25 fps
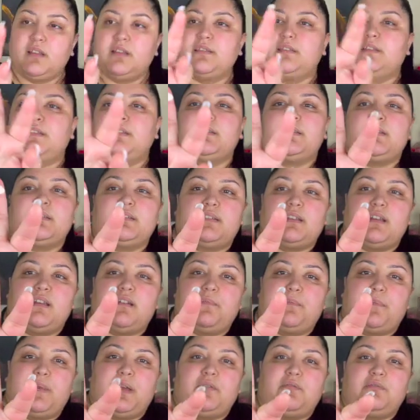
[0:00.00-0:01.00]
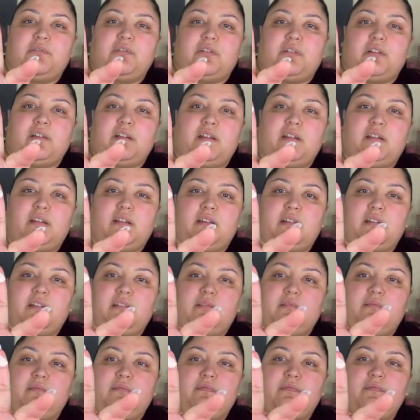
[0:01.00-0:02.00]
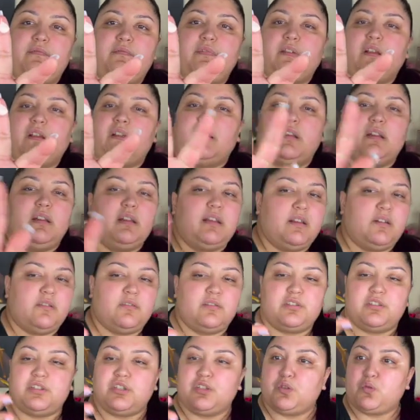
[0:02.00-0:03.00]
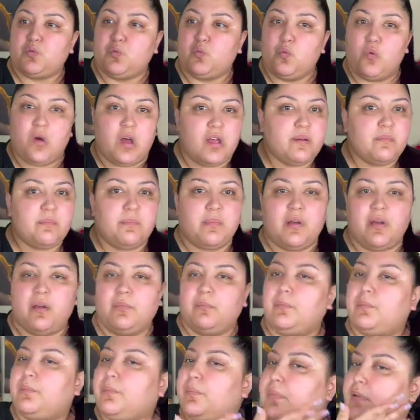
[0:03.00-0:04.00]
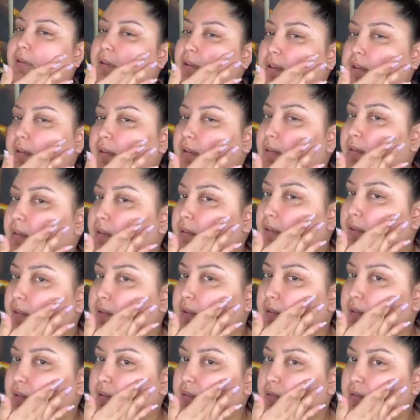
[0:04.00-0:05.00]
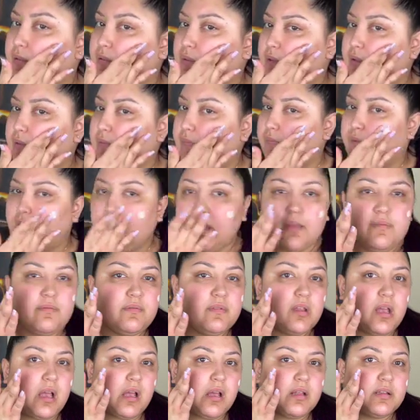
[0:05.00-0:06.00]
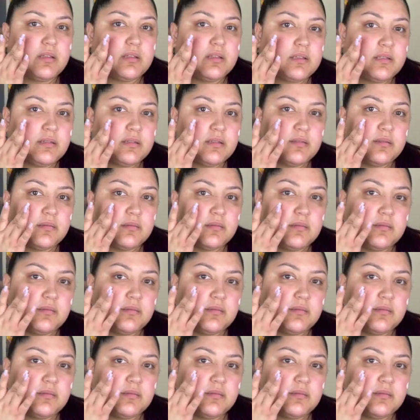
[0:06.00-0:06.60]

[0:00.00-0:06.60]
This is the amount you're gonna need. Very little, it's just one pump. Do the 5 dots.